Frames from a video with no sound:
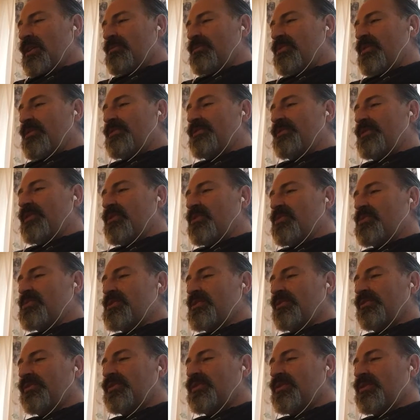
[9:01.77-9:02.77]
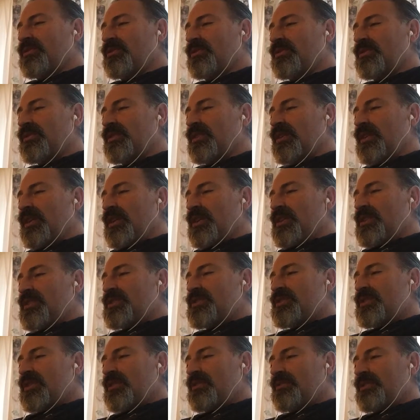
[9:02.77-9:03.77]
perfumes of truth,
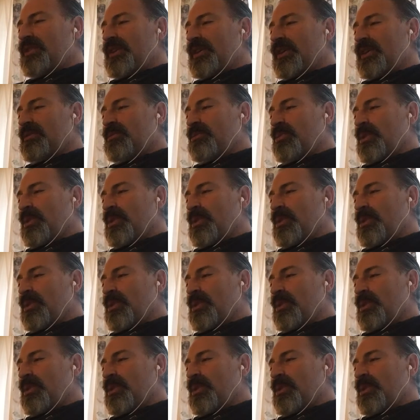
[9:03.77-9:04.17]
serving